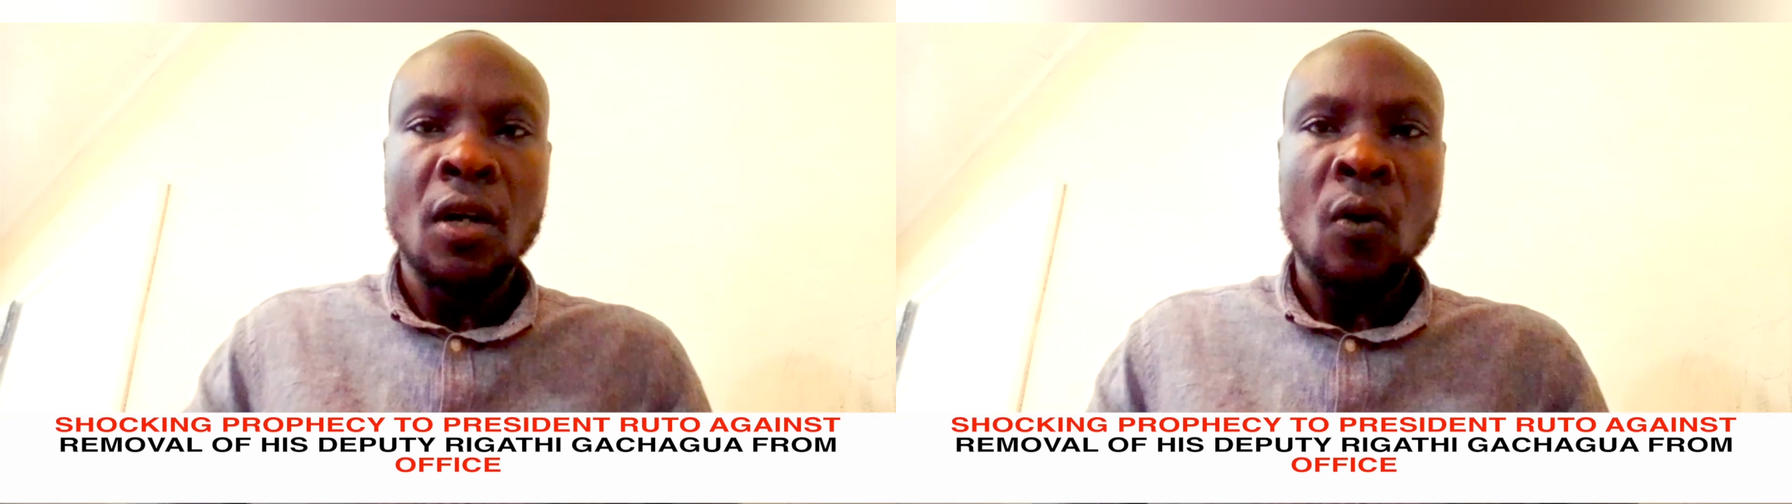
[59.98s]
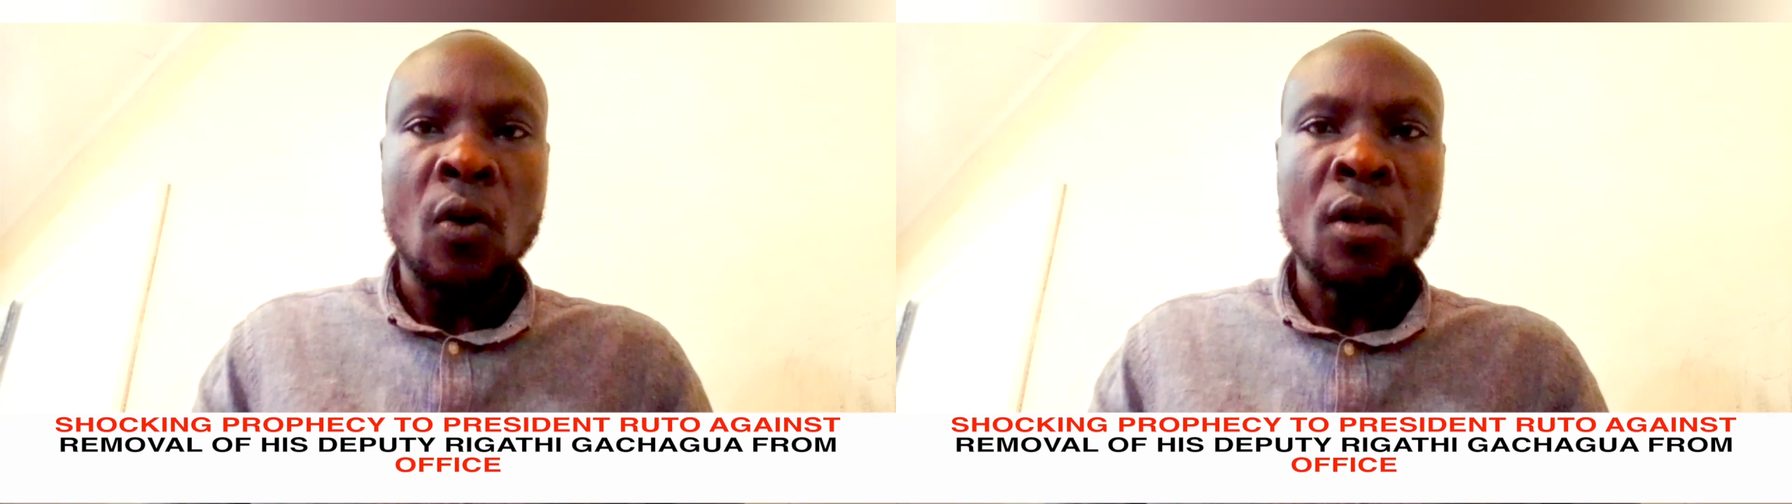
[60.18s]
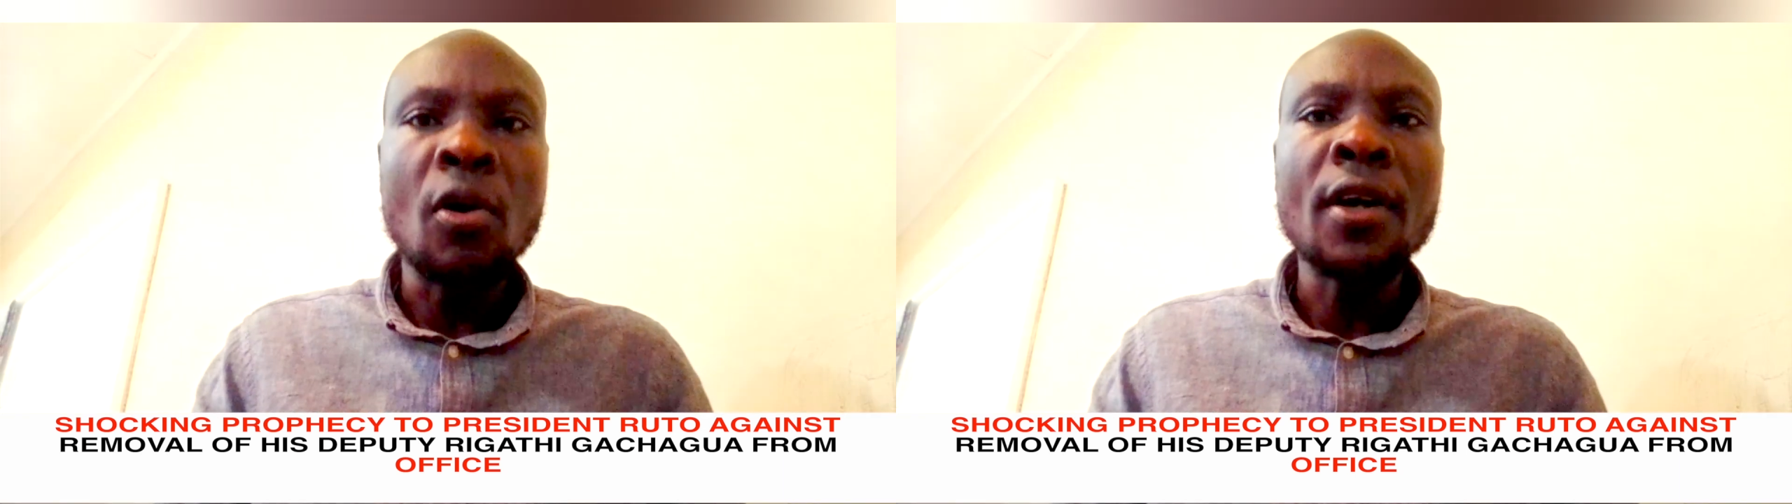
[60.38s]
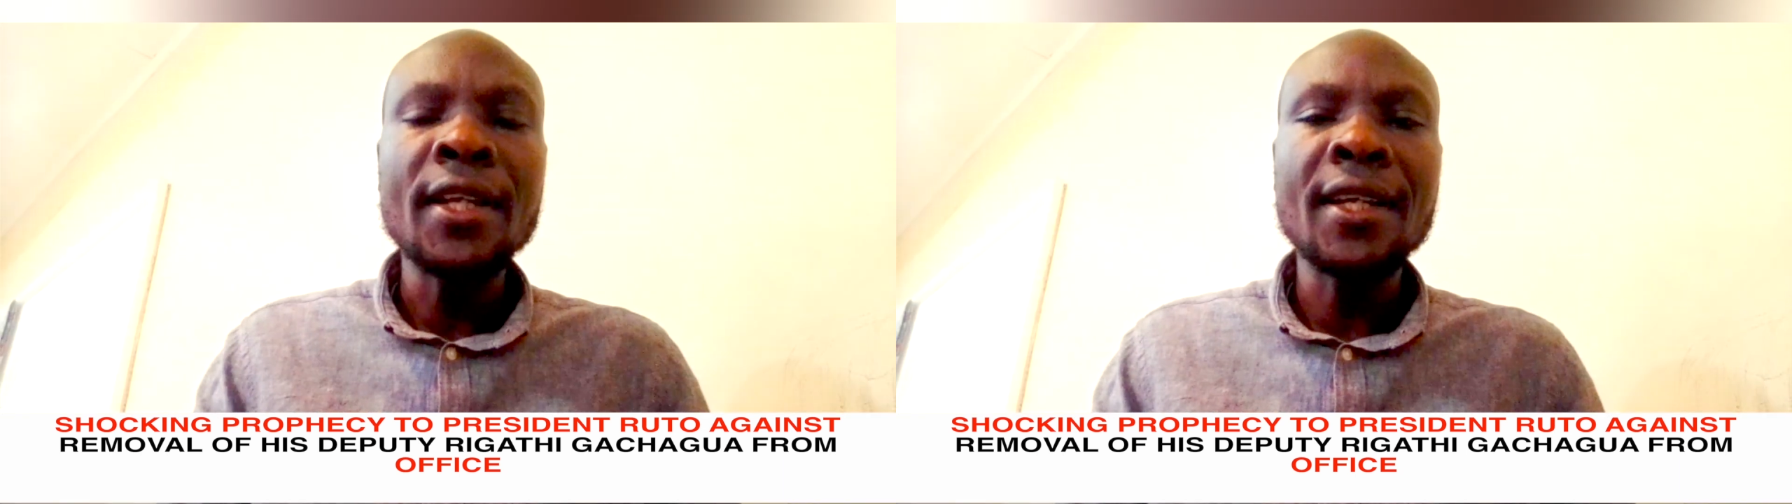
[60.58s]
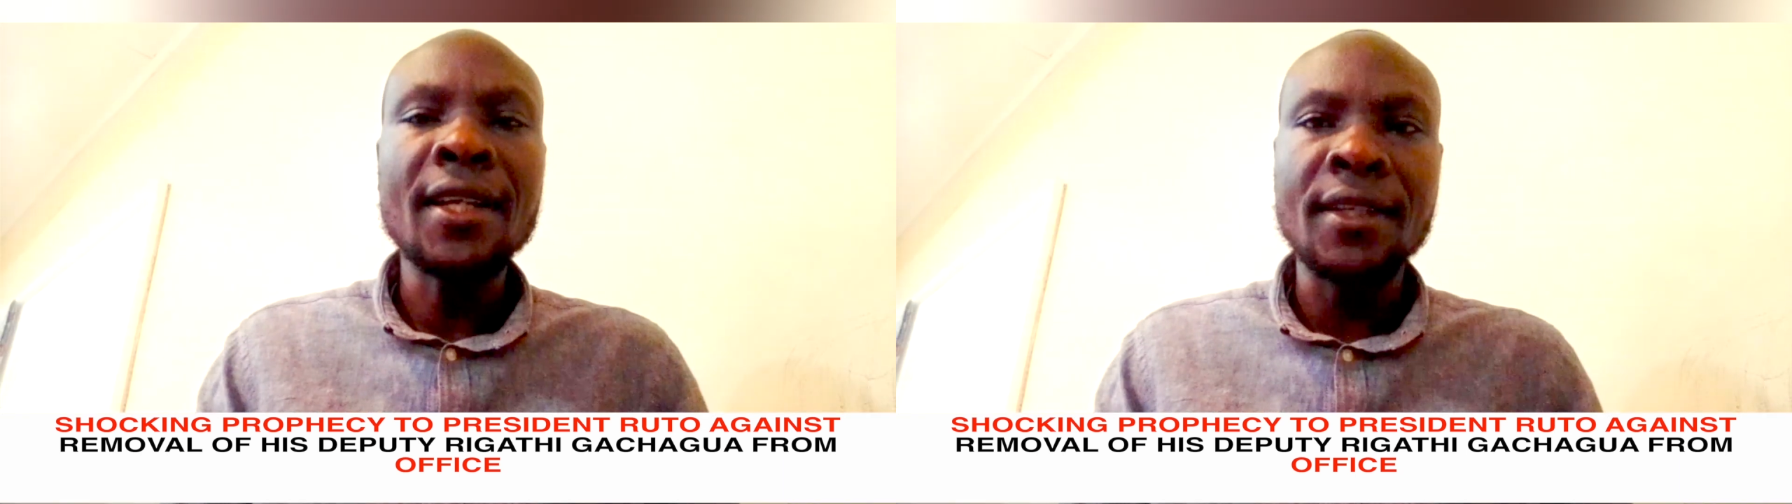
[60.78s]
Good
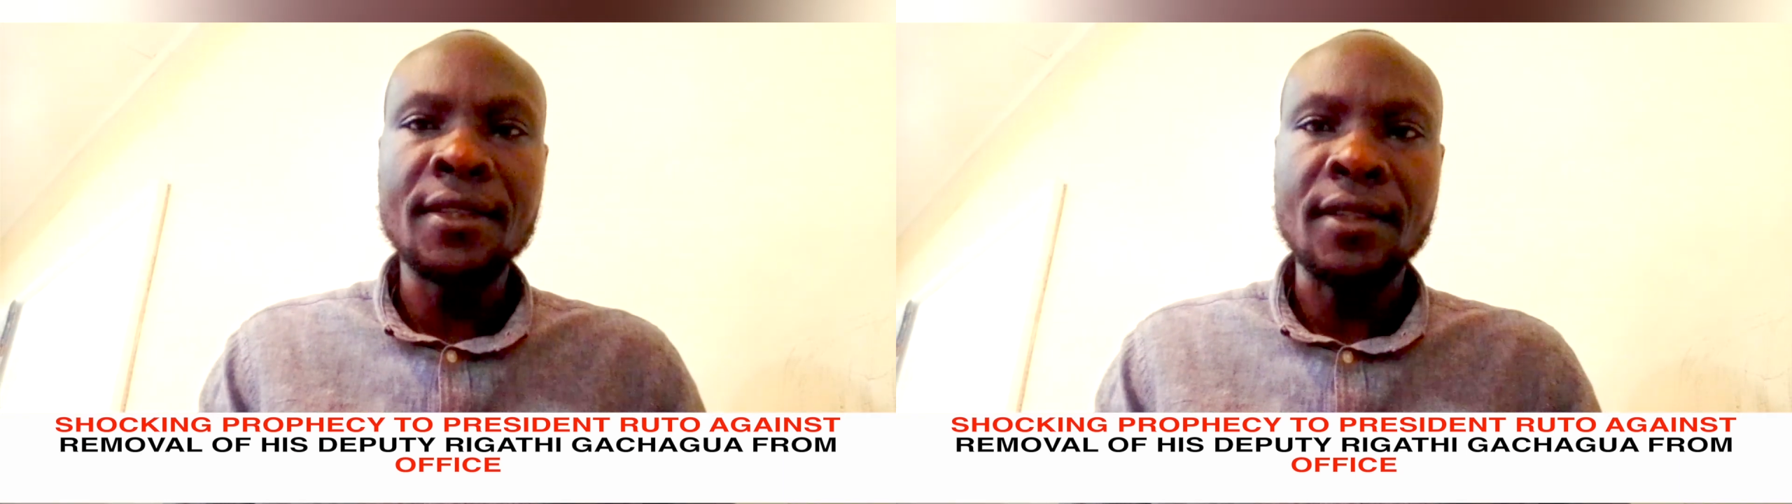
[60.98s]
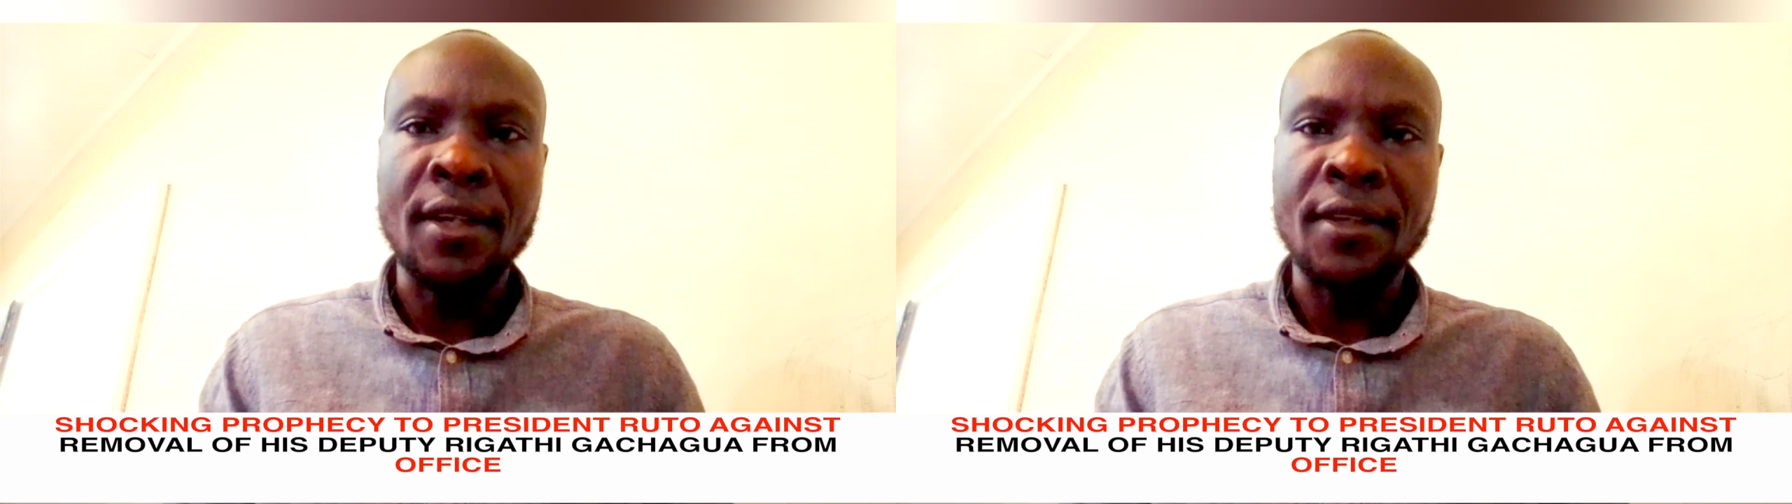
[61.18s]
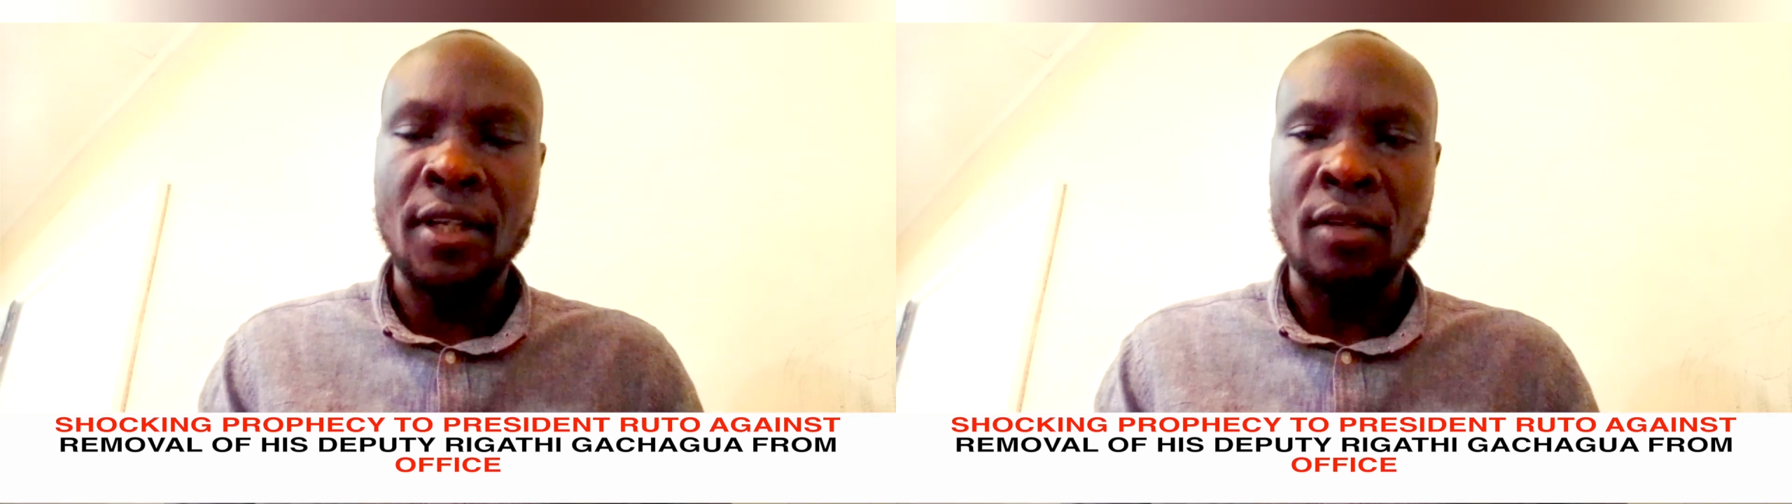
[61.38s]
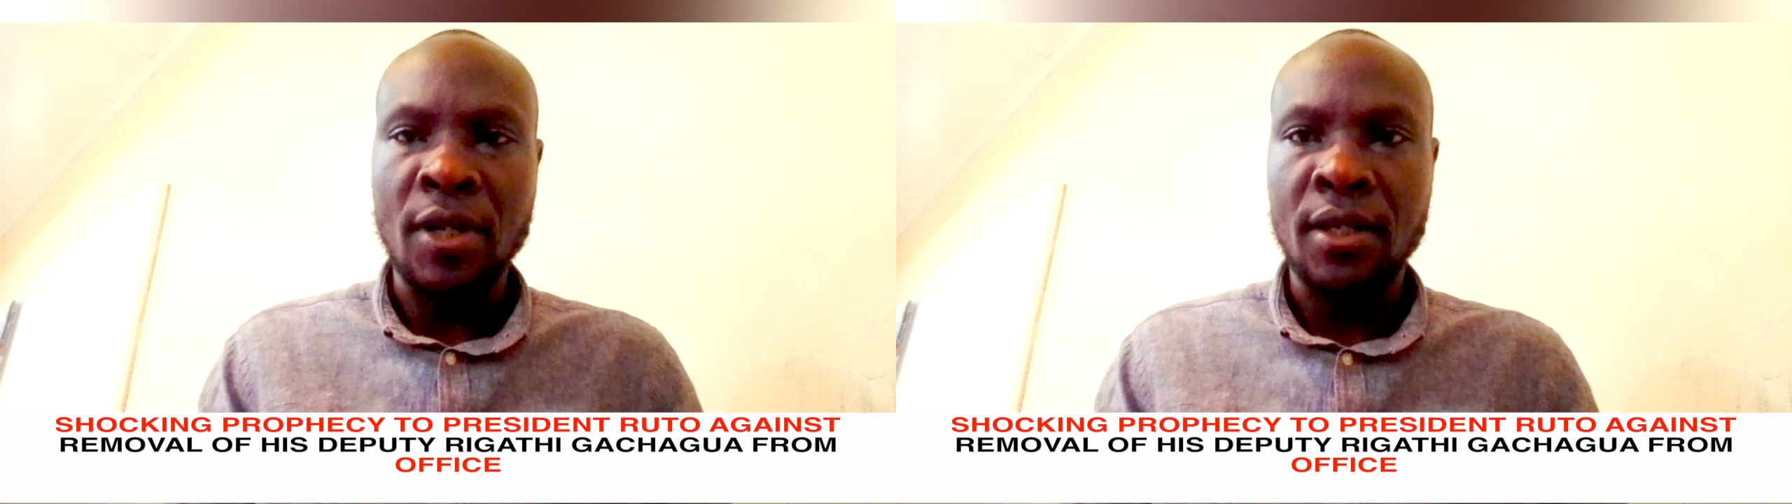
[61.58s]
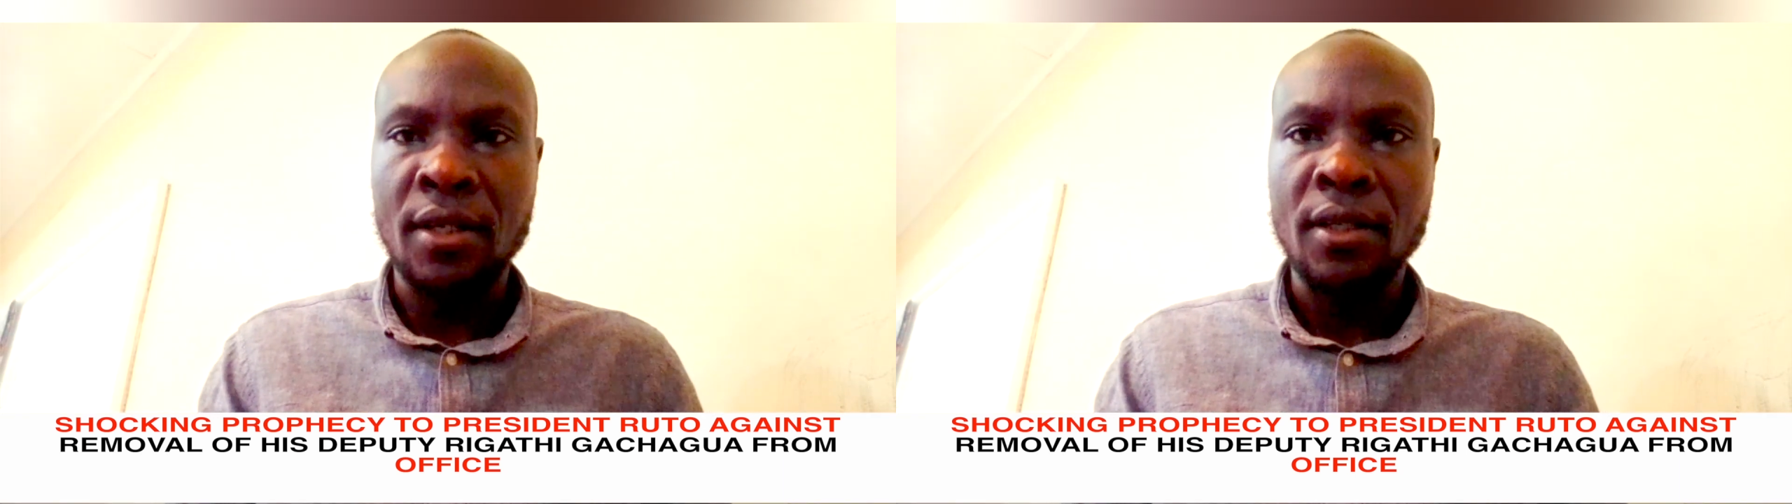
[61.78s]
morning, ladies and
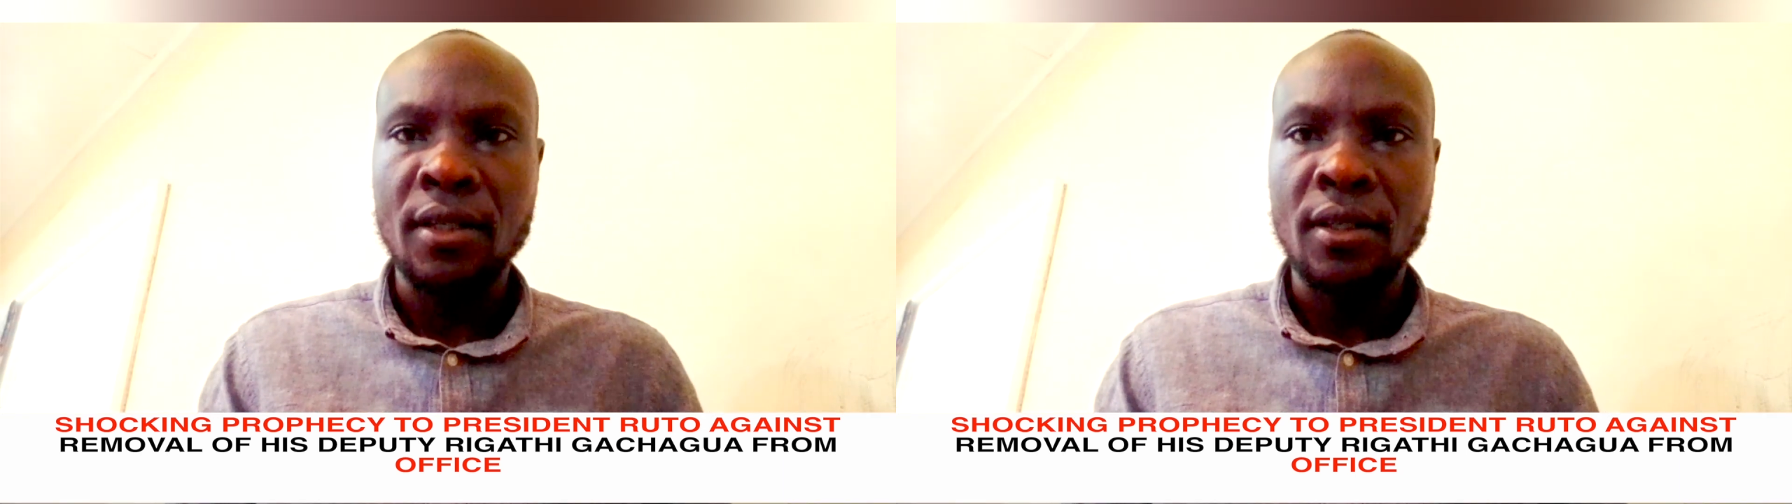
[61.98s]
gentlemen,